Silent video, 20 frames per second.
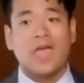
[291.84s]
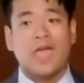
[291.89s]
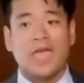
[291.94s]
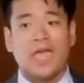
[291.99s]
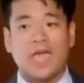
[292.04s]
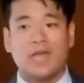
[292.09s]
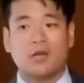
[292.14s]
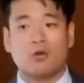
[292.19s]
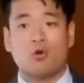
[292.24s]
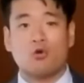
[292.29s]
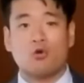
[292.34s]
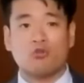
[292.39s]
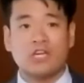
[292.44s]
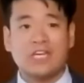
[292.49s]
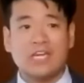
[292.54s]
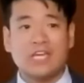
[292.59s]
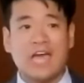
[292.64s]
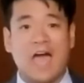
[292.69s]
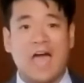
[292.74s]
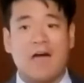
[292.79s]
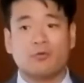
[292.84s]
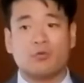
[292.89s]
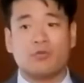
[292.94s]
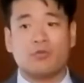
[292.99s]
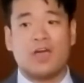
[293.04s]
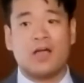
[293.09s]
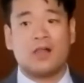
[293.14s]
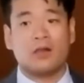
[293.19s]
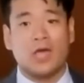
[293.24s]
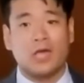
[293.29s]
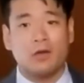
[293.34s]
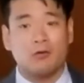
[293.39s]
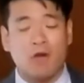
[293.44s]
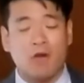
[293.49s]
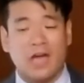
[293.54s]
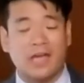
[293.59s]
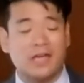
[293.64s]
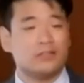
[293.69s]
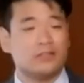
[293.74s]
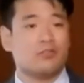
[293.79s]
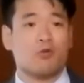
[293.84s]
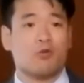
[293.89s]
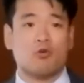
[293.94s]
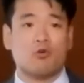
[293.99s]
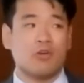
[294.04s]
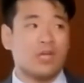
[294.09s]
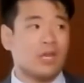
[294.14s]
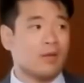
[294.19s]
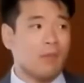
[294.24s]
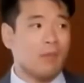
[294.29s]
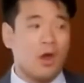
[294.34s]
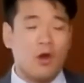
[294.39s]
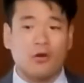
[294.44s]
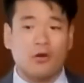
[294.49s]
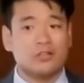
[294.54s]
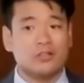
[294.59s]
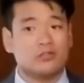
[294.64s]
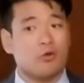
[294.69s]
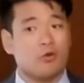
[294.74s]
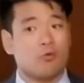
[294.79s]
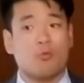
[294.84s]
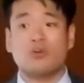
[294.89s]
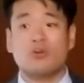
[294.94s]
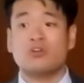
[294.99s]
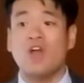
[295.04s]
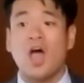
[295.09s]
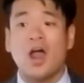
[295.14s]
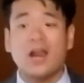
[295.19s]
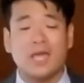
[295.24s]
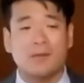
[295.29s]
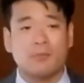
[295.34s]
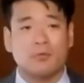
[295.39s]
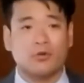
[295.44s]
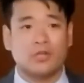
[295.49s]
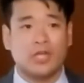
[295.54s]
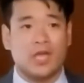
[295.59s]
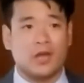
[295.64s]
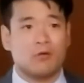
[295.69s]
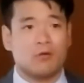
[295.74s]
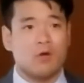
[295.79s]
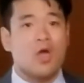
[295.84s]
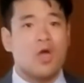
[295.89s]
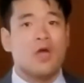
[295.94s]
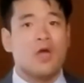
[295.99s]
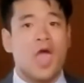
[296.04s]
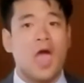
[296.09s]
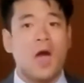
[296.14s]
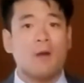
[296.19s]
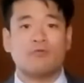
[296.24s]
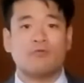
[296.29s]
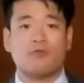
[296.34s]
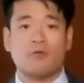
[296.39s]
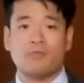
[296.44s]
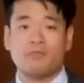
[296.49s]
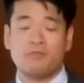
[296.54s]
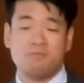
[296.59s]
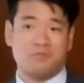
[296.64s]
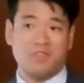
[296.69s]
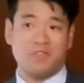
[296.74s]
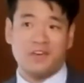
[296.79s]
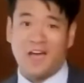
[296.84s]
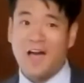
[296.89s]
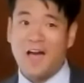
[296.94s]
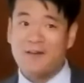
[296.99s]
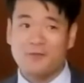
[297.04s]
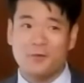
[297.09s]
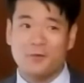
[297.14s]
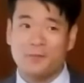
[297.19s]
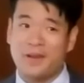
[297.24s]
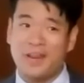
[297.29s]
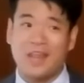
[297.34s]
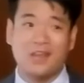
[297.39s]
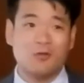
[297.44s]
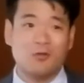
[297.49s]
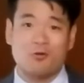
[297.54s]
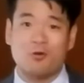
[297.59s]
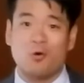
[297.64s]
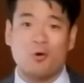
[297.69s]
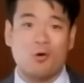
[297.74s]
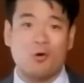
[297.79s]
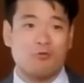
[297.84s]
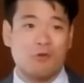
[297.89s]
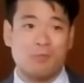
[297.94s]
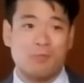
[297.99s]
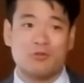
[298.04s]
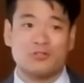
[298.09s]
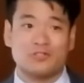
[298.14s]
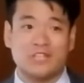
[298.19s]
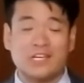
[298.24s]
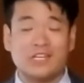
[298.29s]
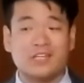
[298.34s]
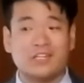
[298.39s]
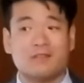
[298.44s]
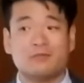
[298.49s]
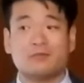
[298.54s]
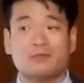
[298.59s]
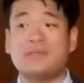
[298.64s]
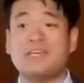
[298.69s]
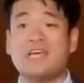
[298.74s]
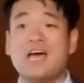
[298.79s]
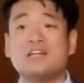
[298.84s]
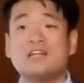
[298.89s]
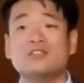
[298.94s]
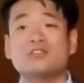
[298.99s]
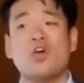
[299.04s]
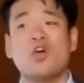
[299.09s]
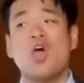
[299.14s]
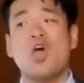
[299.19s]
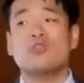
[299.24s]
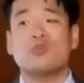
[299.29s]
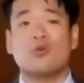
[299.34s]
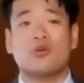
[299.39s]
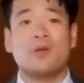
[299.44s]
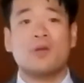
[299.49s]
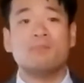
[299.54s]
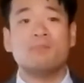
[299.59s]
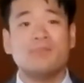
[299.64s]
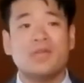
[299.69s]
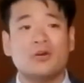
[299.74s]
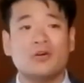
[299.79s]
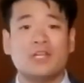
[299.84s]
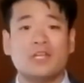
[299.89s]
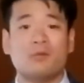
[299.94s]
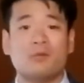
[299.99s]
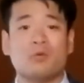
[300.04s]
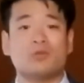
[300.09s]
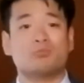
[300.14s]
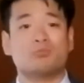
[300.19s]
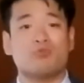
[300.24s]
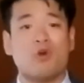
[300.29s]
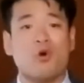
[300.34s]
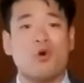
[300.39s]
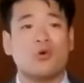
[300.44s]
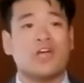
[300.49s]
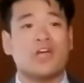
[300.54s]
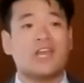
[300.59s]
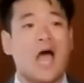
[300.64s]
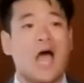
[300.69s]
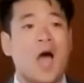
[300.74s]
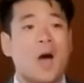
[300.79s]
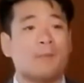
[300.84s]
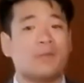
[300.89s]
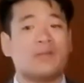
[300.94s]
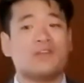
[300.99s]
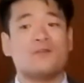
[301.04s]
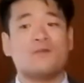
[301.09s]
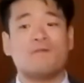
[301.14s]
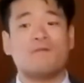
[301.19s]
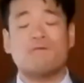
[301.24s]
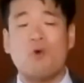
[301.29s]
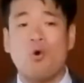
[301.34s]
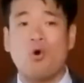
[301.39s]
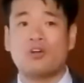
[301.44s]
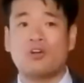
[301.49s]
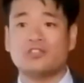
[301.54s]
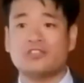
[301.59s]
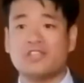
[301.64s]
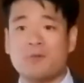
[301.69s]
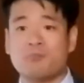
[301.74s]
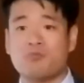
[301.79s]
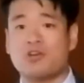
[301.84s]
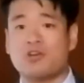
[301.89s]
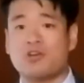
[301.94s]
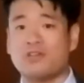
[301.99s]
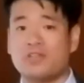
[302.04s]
in Korea, after the LA riots, the Korean Americans there were not able to get help from the government and their local representatives because their community was broken up into 4 separate